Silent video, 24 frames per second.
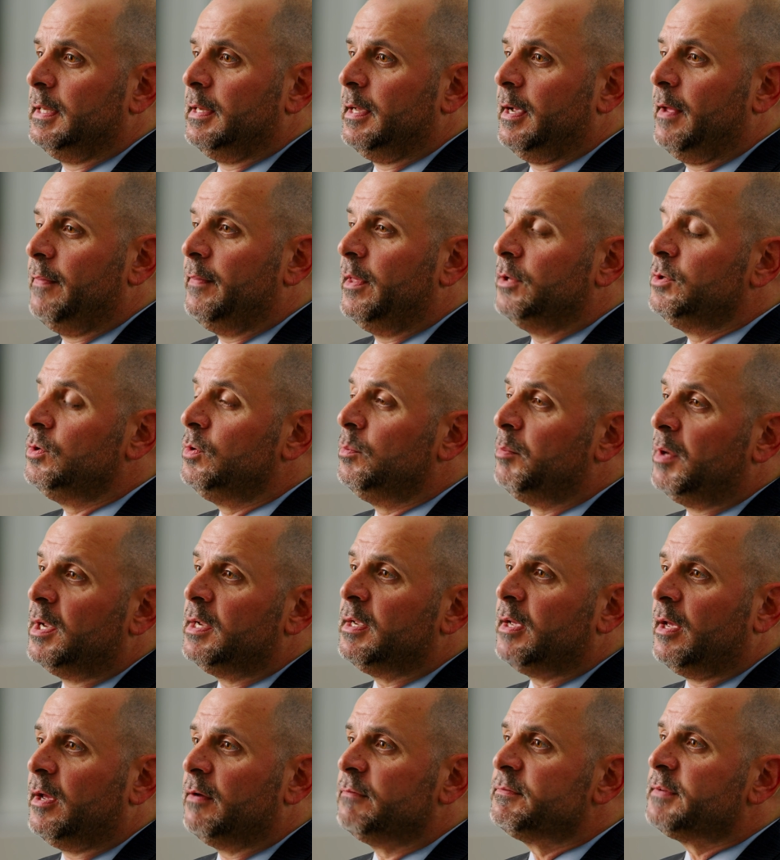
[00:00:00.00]
And then you may
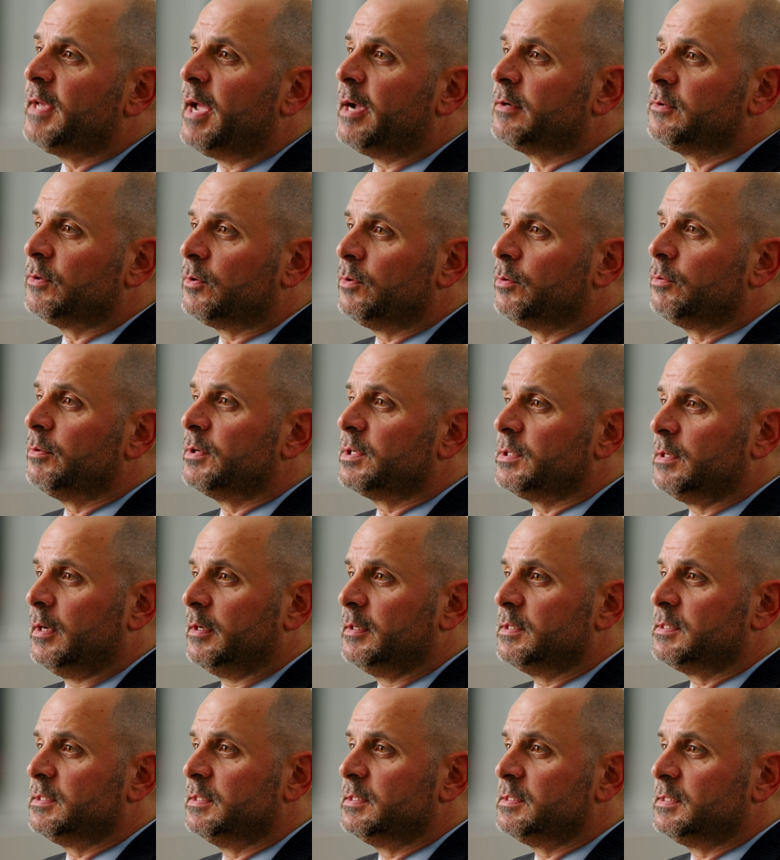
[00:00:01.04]
have tactical
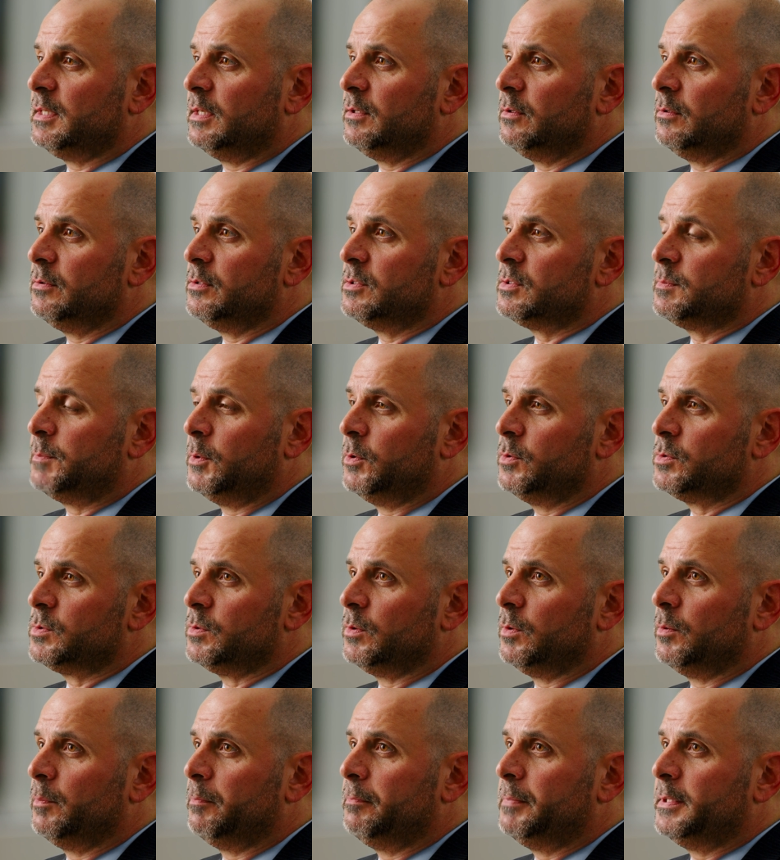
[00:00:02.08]
reconnaissance at your
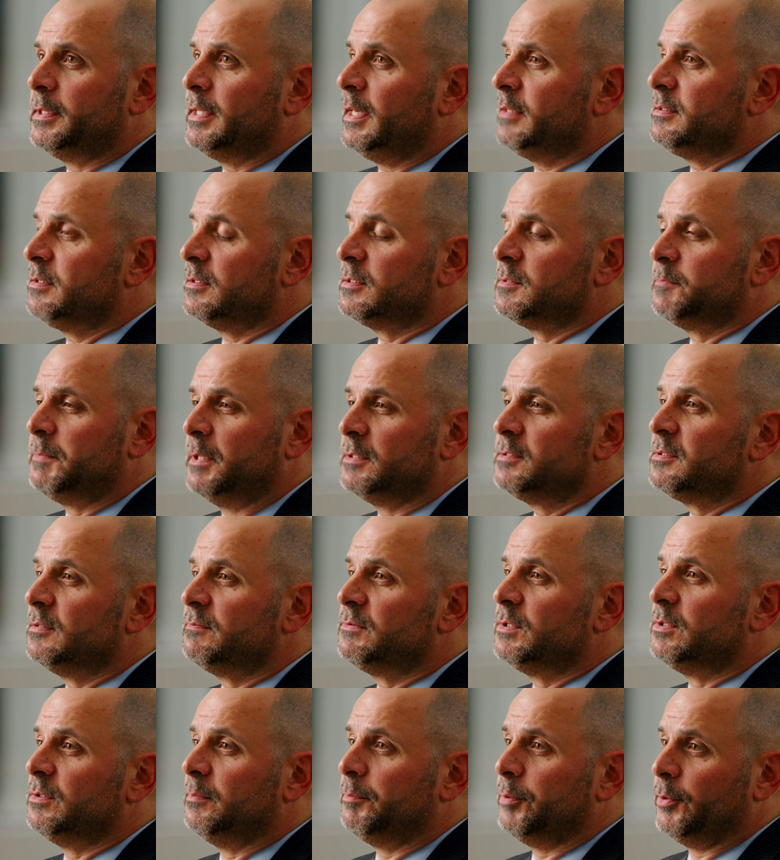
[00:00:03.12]
disposal, but that's expensive
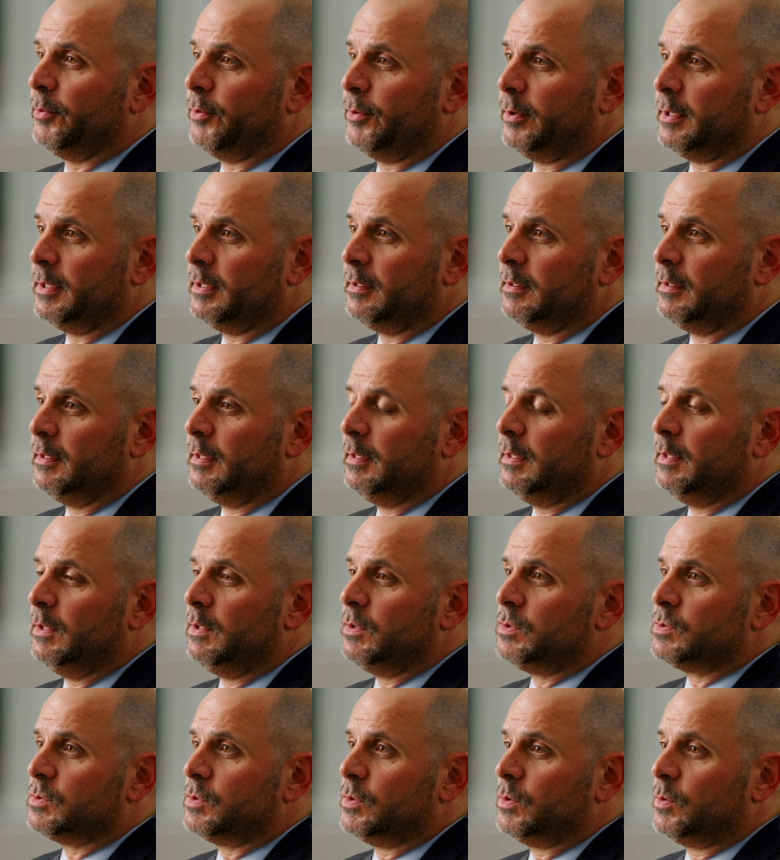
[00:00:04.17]
to deploy.
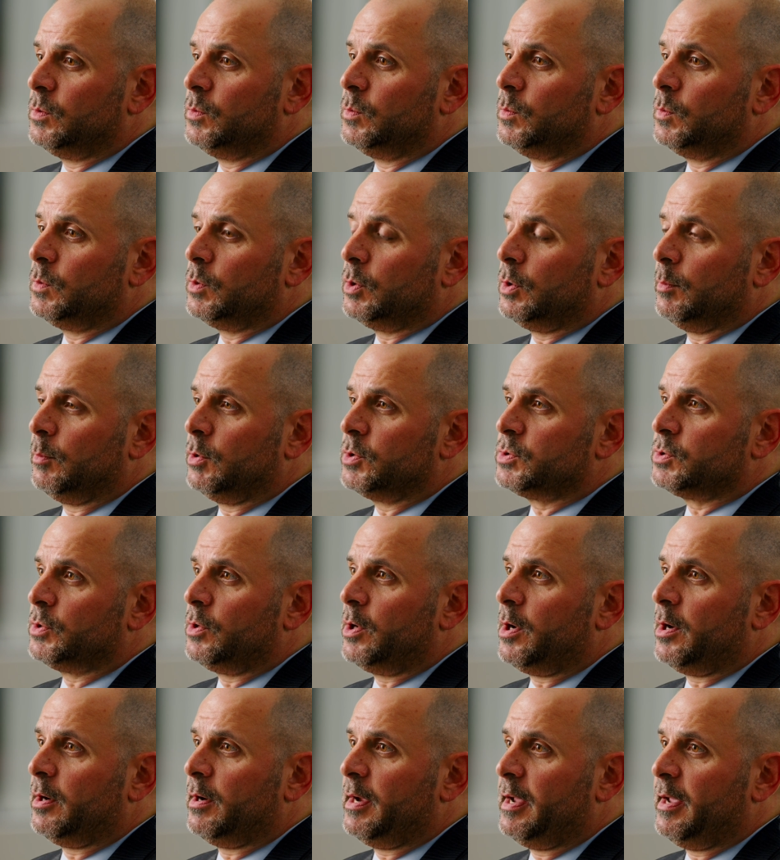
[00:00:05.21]
So commercial
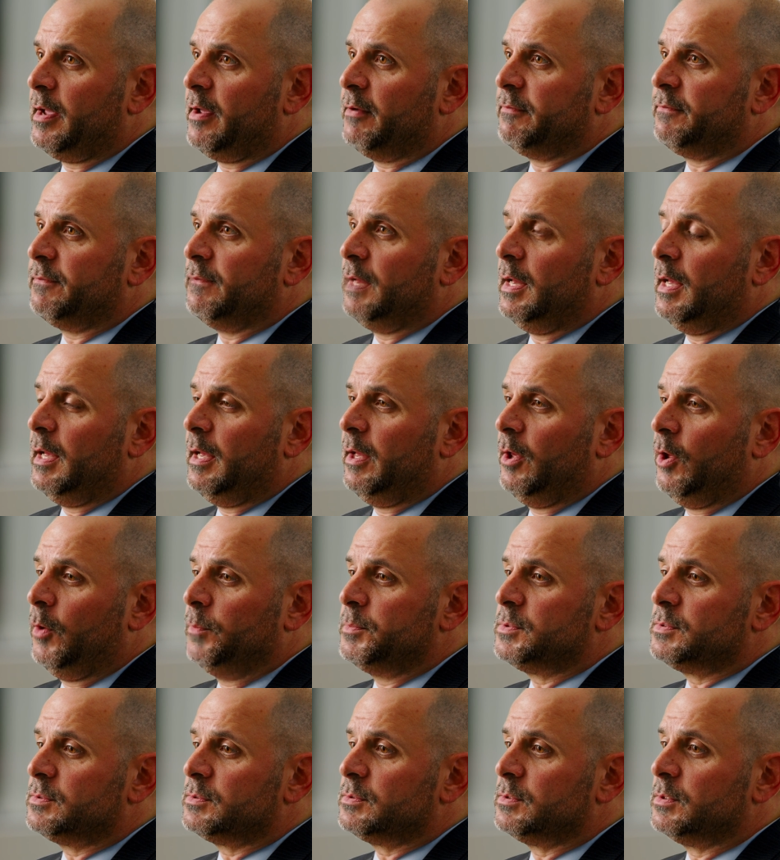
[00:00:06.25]
R F
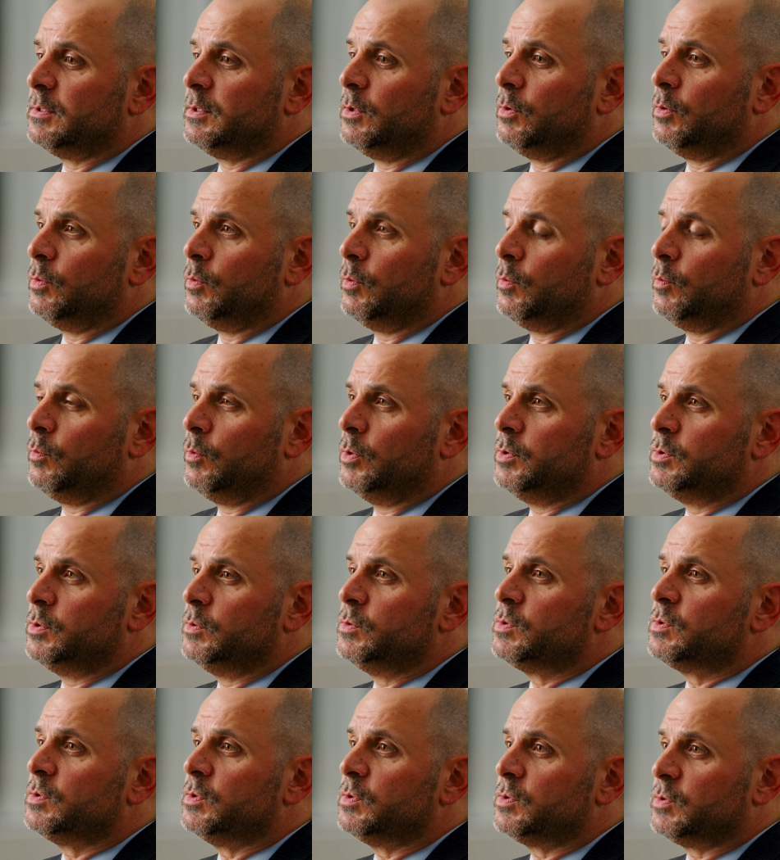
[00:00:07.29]
helps
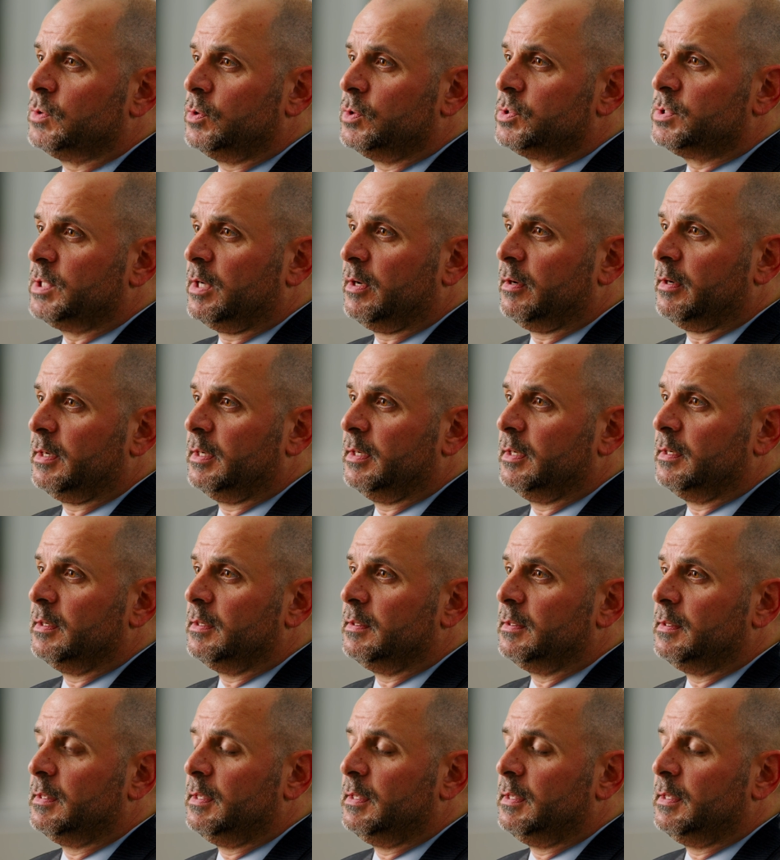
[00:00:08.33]
reduce the search area.